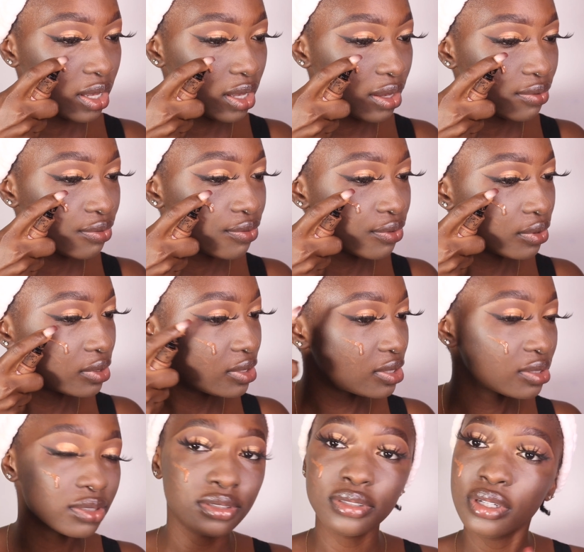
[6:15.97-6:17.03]

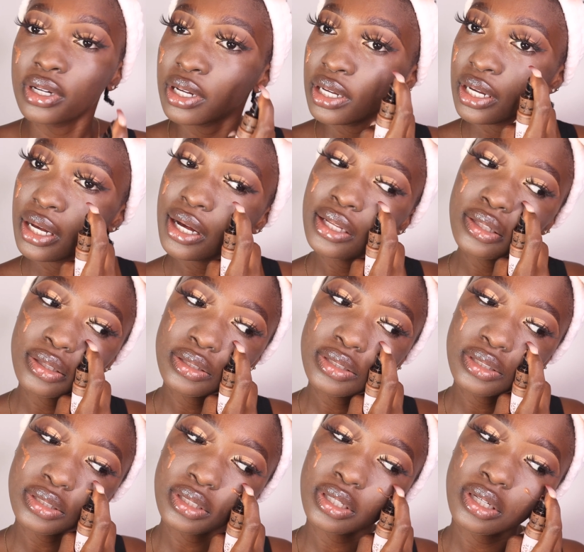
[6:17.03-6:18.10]
F14, and it's
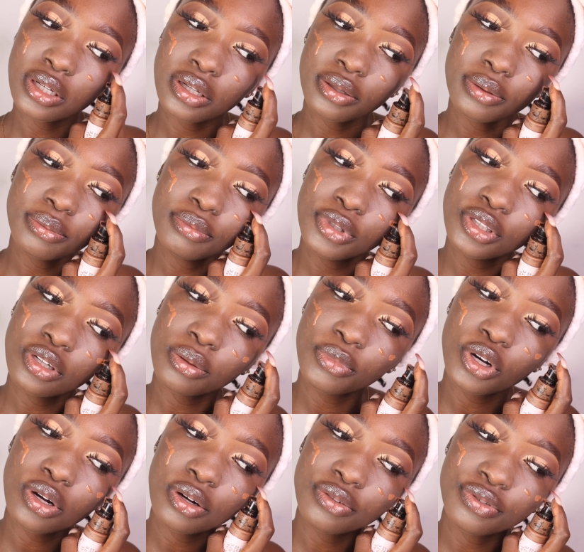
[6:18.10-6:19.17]
a medium
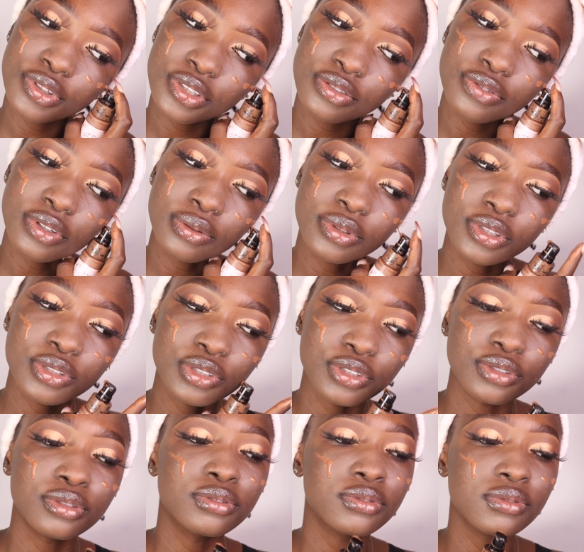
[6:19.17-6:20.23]
coverage
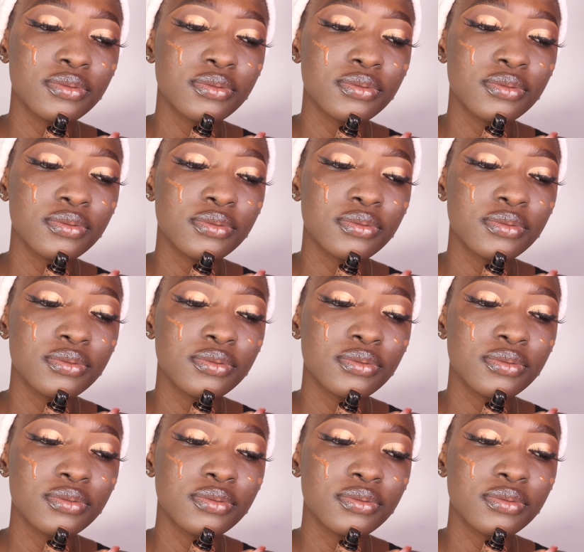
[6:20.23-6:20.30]
foundation.